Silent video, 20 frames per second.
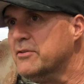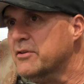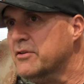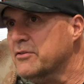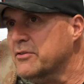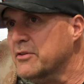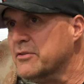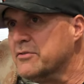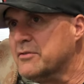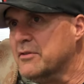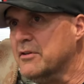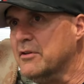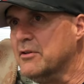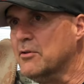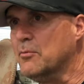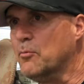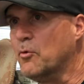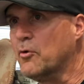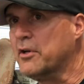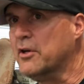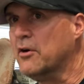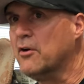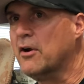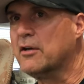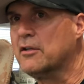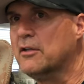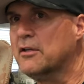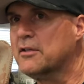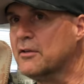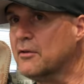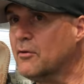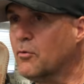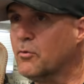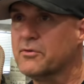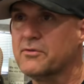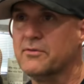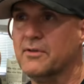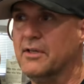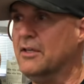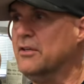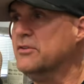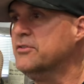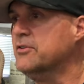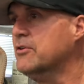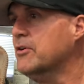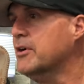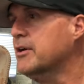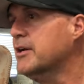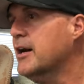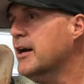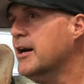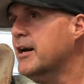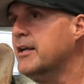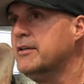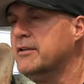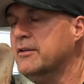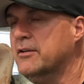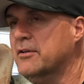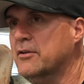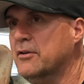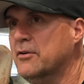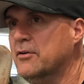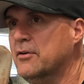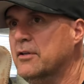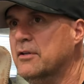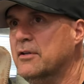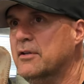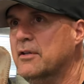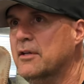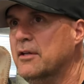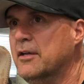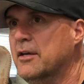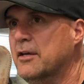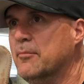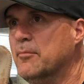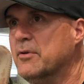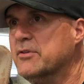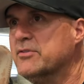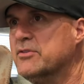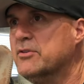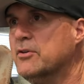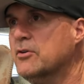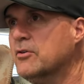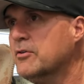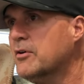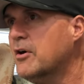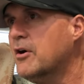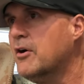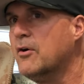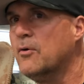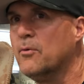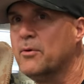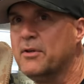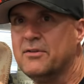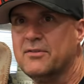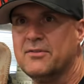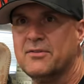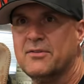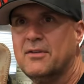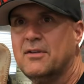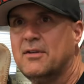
Just, you know, the more gear I collected, of course, the easier it got, you know, but still always